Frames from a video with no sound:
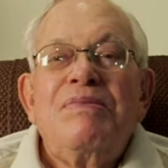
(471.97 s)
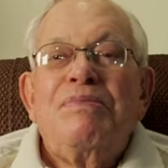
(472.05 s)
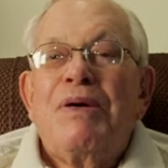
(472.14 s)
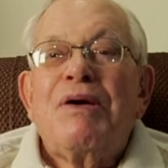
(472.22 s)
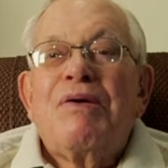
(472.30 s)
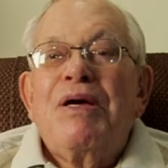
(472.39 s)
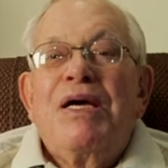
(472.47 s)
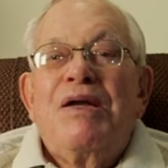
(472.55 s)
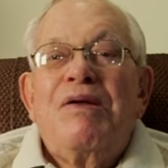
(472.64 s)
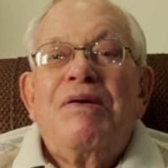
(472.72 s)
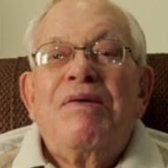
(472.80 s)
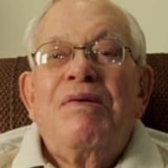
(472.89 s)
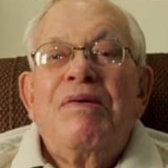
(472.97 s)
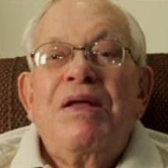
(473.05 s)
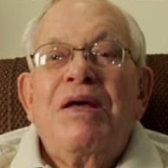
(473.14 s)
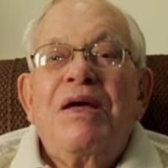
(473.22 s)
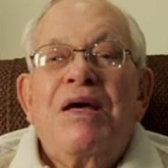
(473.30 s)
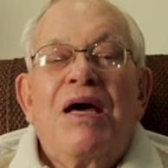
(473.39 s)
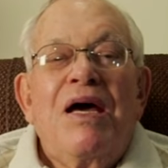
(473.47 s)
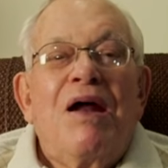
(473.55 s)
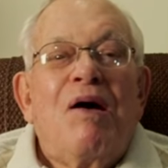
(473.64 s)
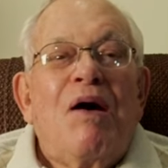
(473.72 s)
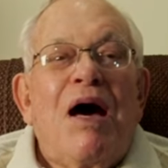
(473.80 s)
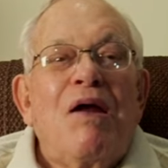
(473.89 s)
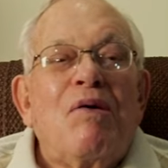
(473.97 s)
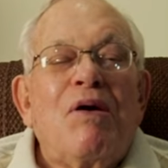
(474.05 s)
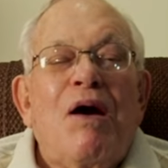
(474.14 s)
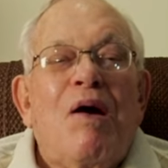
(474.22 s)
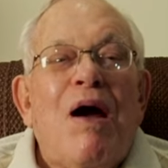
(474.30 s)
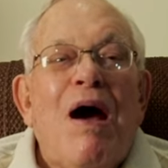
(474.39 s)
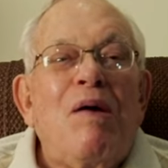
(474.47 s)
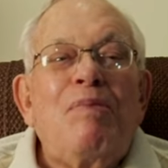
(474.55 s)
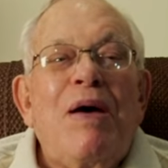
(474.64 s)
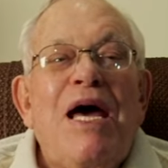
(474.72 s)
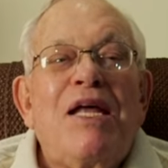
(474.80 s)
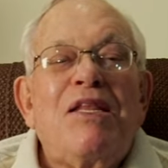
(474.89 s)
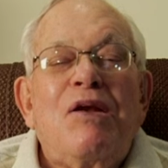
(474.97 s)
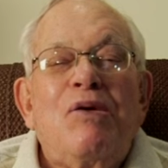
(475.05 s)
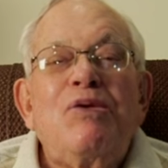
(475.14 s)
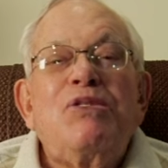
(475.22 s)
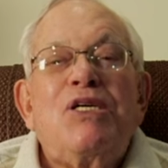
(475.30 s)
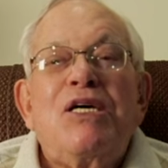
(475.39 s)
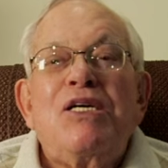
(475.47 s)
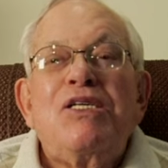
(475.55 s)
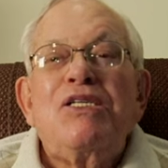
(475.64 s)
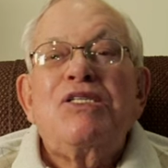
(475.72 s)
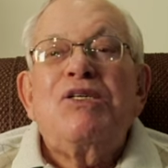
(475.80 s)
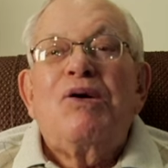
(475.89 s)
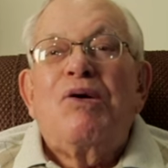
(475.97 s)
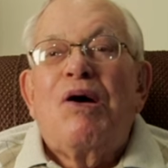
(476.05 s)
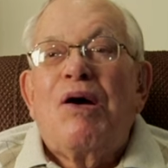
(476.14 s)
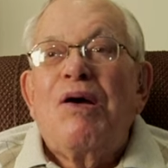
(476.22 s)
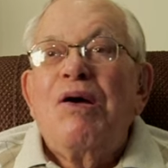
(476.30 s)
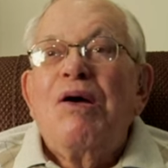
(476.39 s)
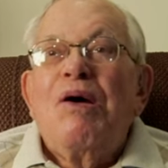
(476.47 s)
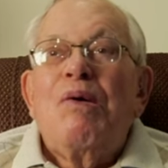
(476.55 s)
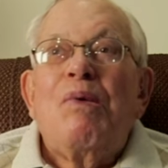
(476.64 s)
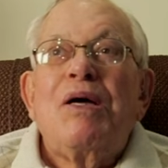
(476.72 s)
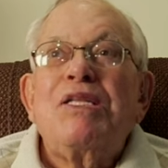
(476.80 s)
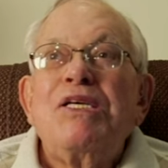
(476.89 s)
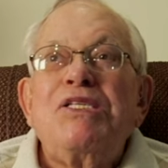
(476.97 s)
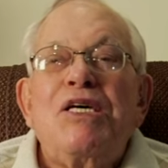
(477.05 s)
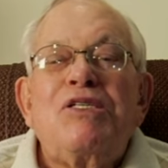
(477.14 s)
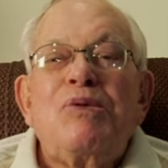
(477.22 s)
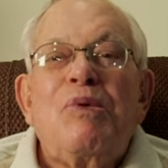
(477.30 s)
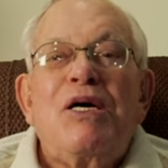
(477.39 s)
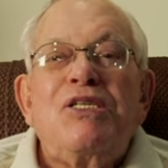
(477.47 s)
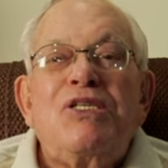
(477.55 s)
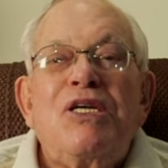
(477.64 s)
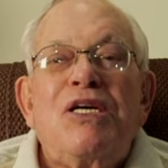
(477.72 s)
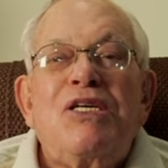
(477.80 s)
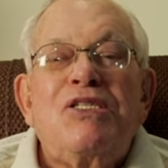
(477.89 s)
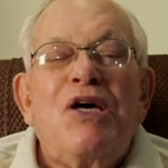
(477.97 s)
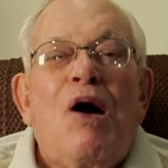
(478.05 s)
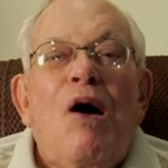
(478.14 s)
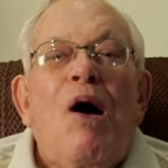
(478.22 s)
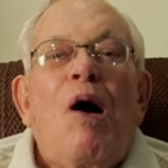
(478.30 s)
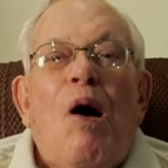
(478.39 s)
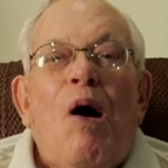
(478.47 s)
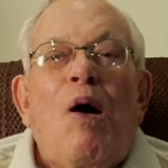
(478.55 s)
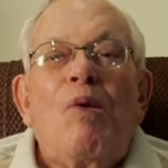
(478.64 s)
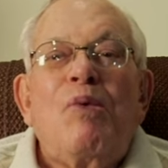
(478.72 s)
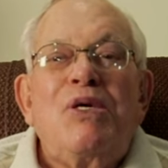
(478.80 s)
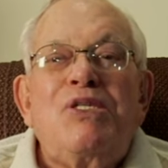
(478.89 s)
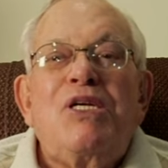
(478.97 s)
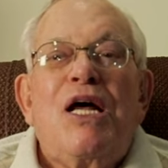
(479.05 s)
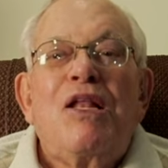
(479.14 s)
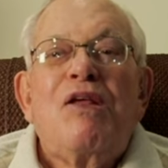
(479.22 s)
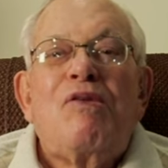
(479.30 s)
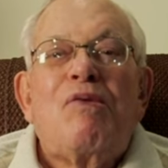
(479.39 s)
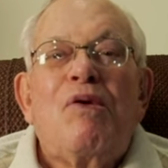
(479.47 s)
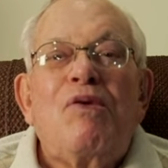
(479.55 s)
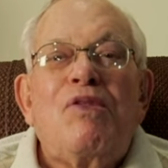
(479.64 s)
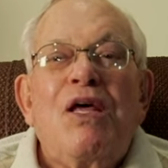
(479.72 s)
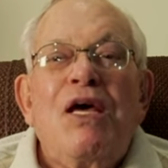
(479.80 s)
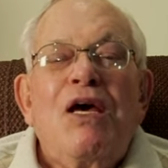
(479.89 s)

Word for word: Period. You know, I don't care how bad the news is or what the situation is, always tell the truth.